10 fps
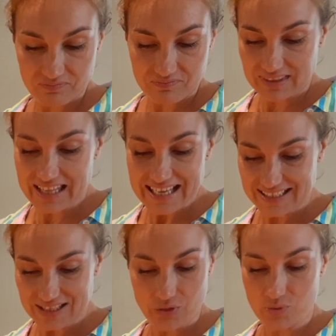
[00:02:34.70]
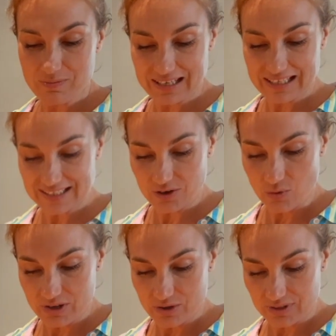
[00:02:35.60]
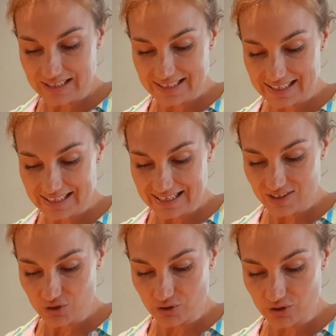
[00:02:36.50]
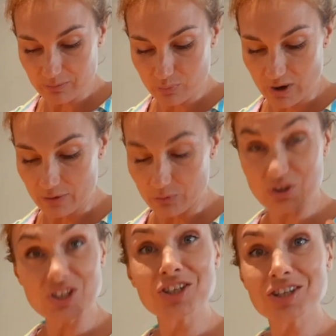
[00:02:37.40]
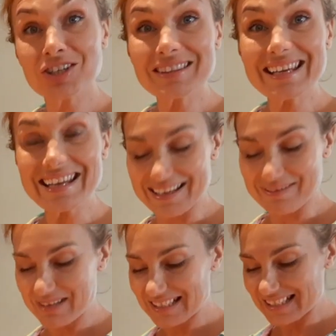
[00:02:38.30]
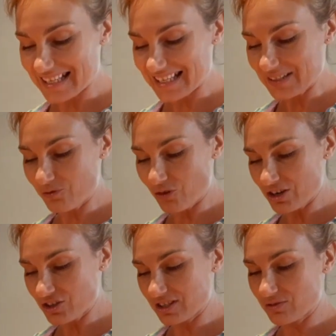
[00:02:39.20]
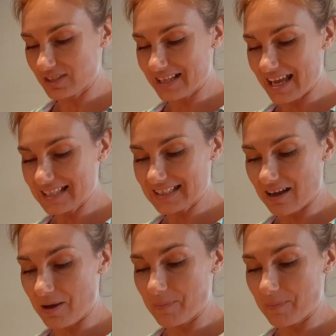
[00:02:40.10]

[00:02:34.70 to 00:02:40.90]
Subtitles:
less than 3 minutes ago, and you can see that it's turning brown, which is a good thing. It means it's nice and fresh and there's less